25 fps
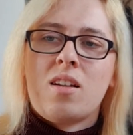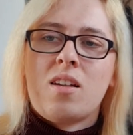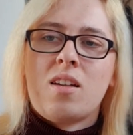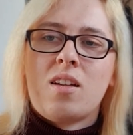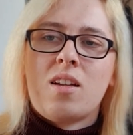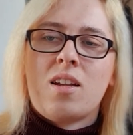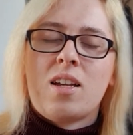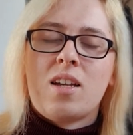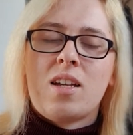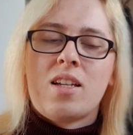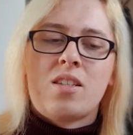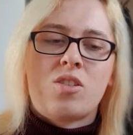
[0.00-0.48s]

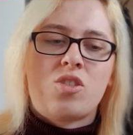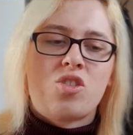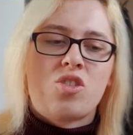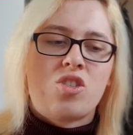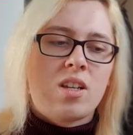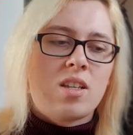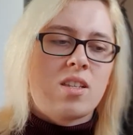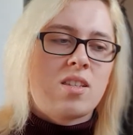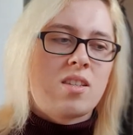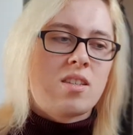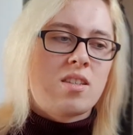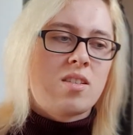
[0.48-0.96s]
is
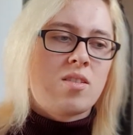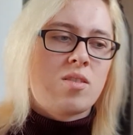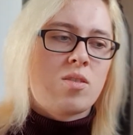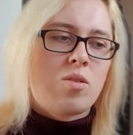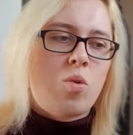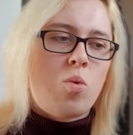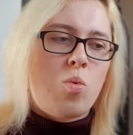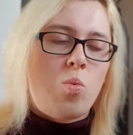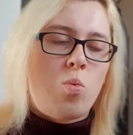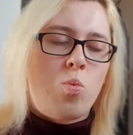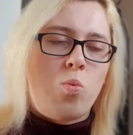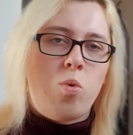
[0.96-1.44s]
just
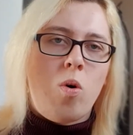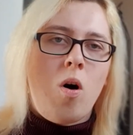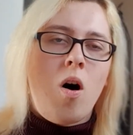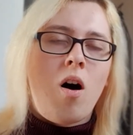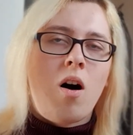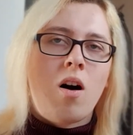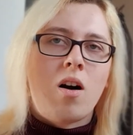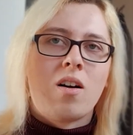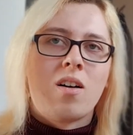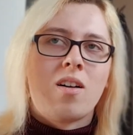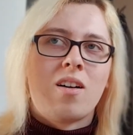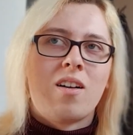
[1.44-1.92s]

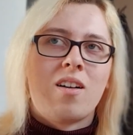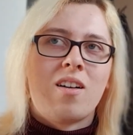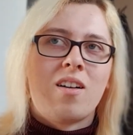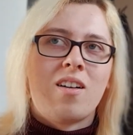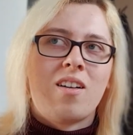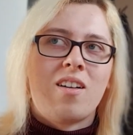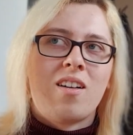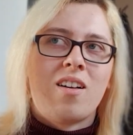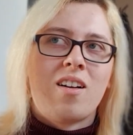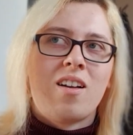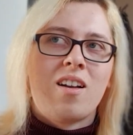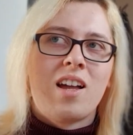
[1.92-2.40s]
wrong,
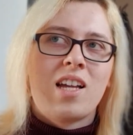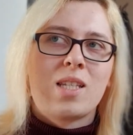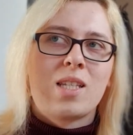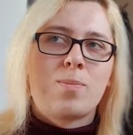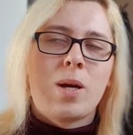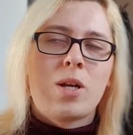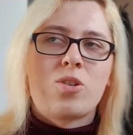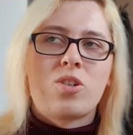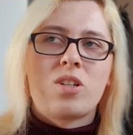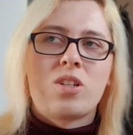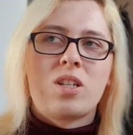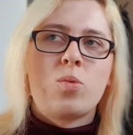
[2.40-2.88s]

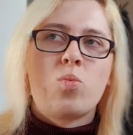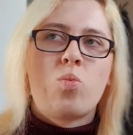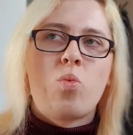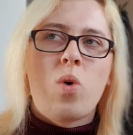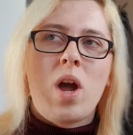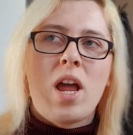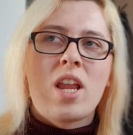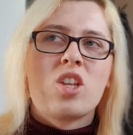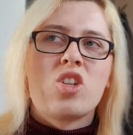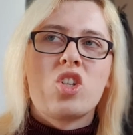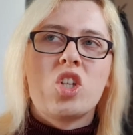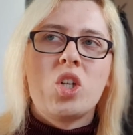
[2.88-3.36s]
especially
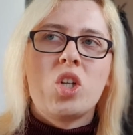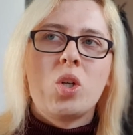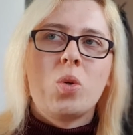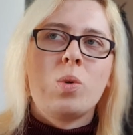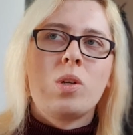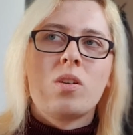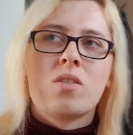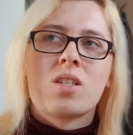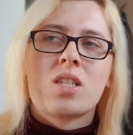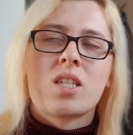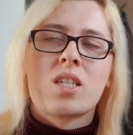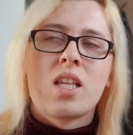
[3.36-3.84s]
when you
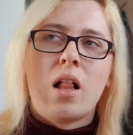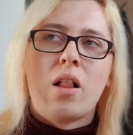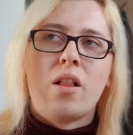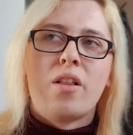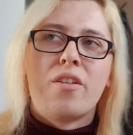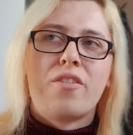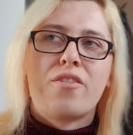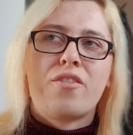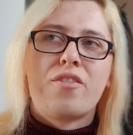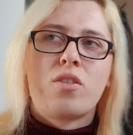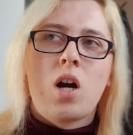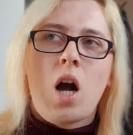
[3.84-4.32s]
yourself
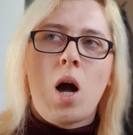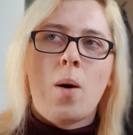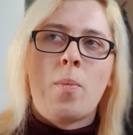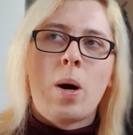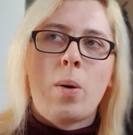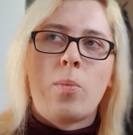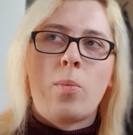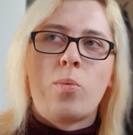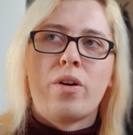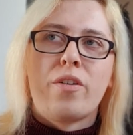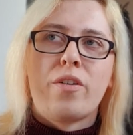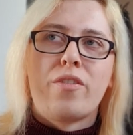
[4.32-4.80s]
come up
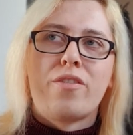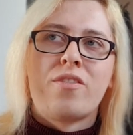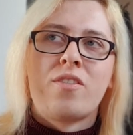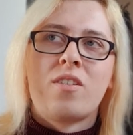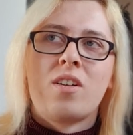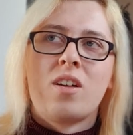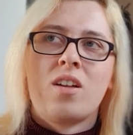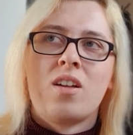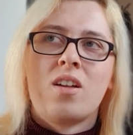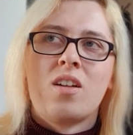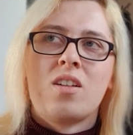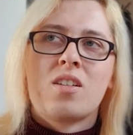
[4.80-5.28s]
with
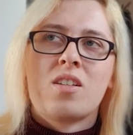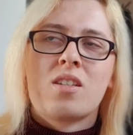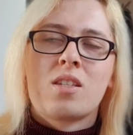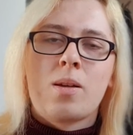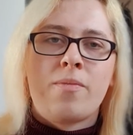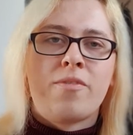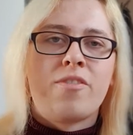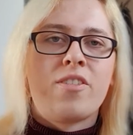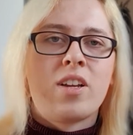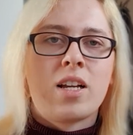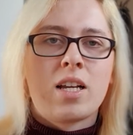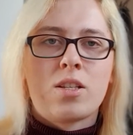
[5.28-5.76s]

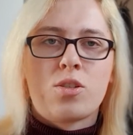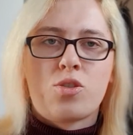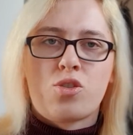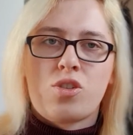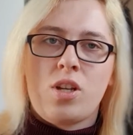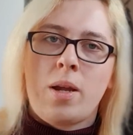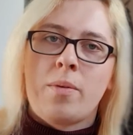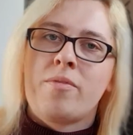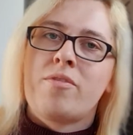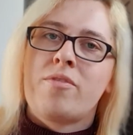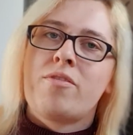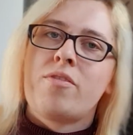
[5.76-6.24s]
something as
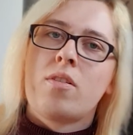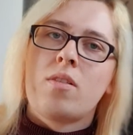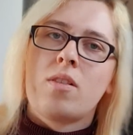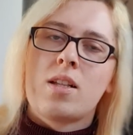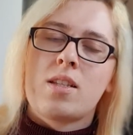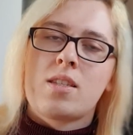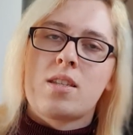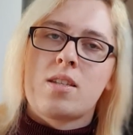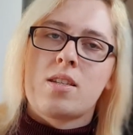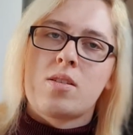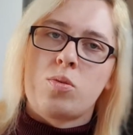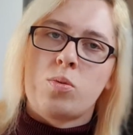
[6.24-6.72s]
shameful as
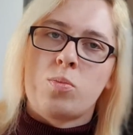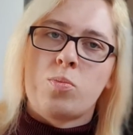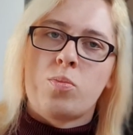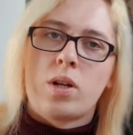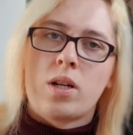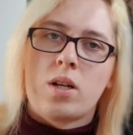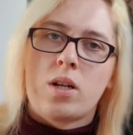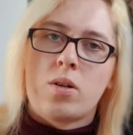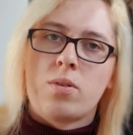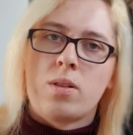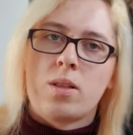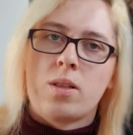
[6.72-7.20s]
the Tomb Raider
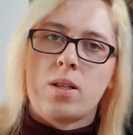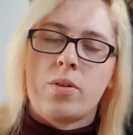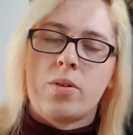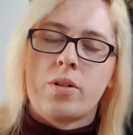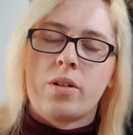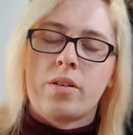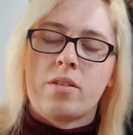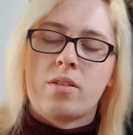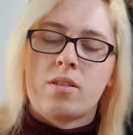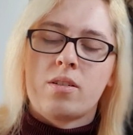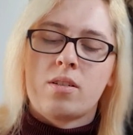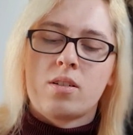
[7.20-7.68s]
Reloaded
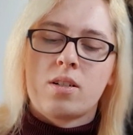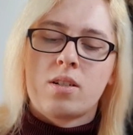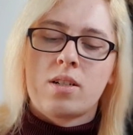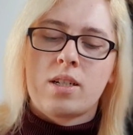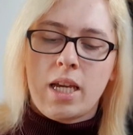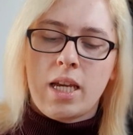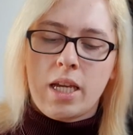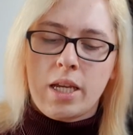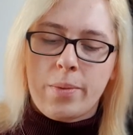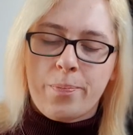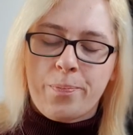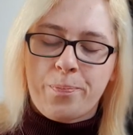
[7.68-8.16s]

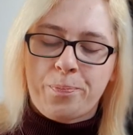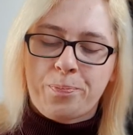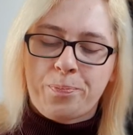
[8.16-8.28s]
game.